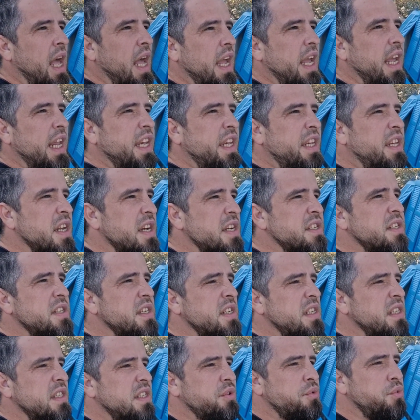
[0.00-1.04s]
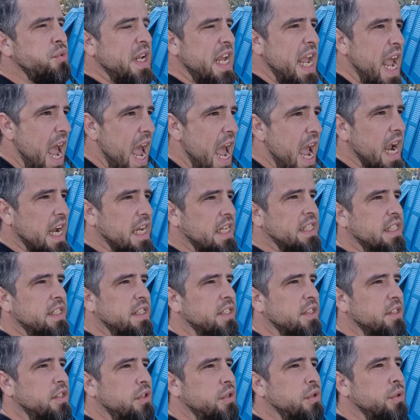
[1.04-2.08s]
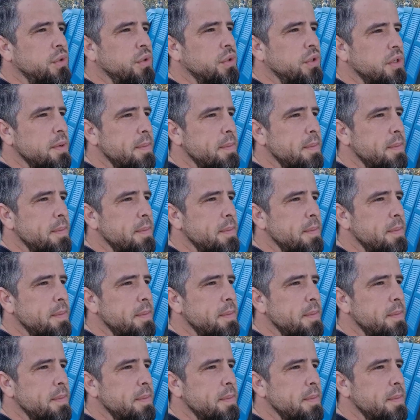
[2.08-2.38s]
It doesn't react to the